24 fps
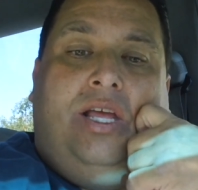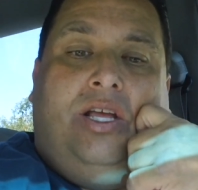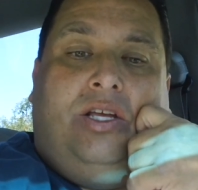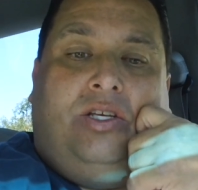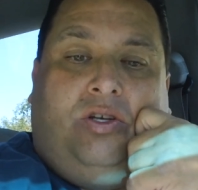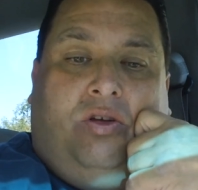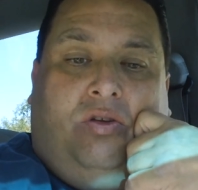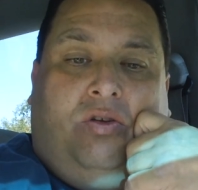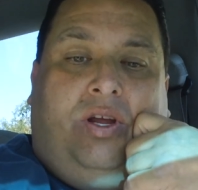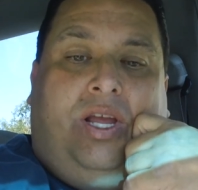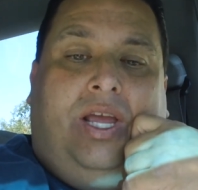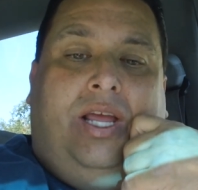
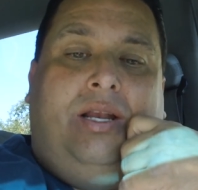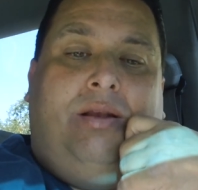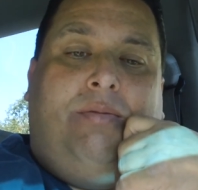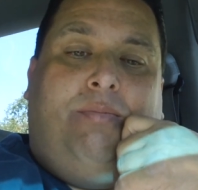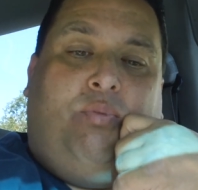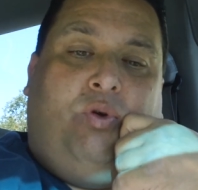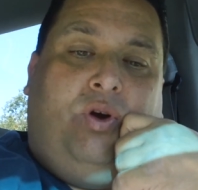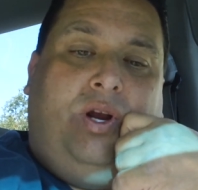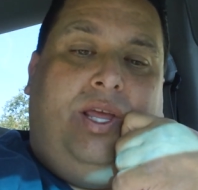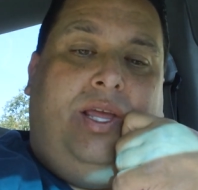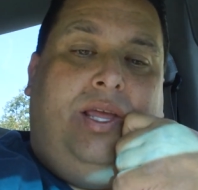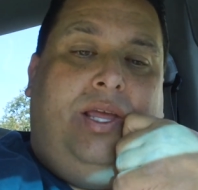So they're getting
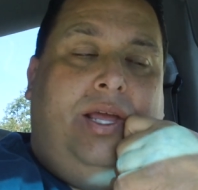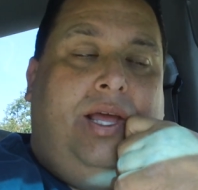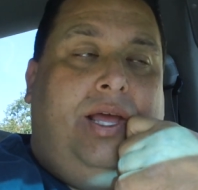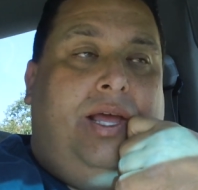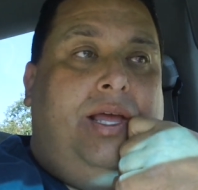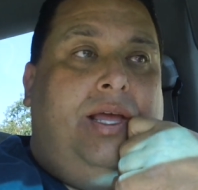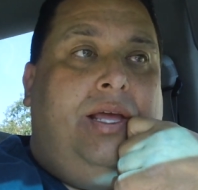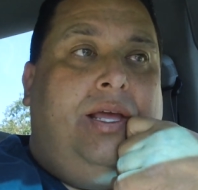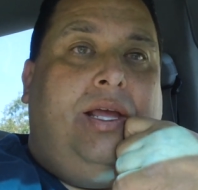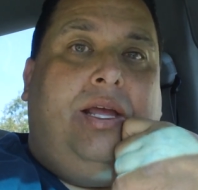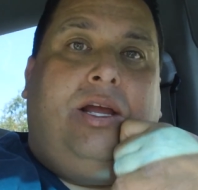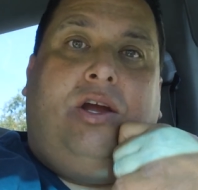pretty
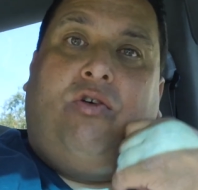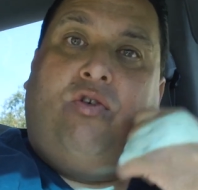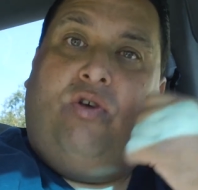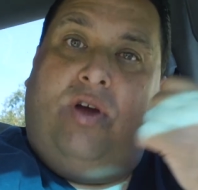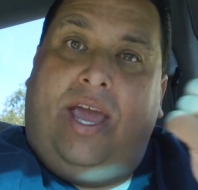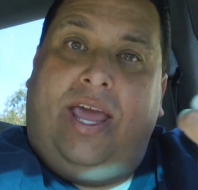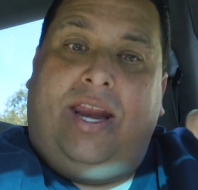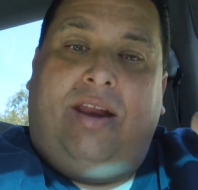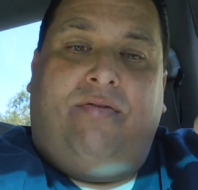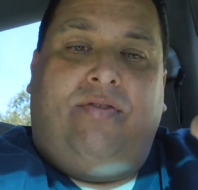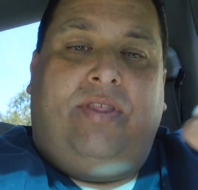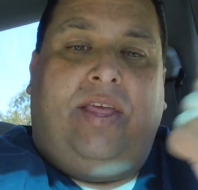
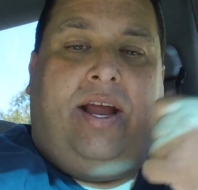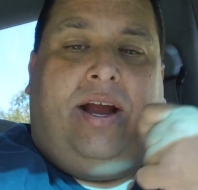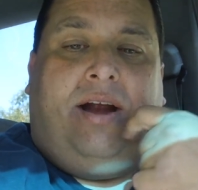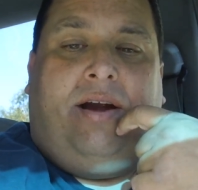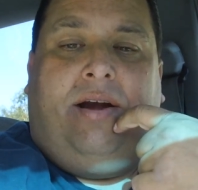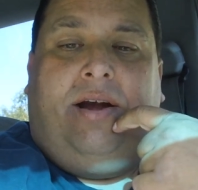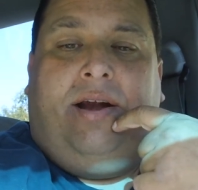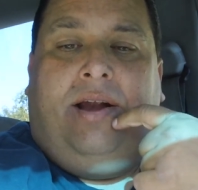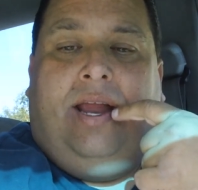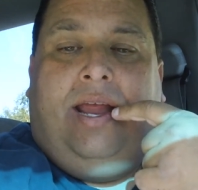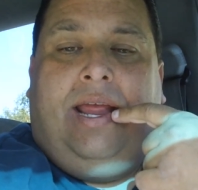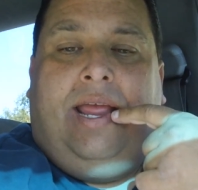creative there.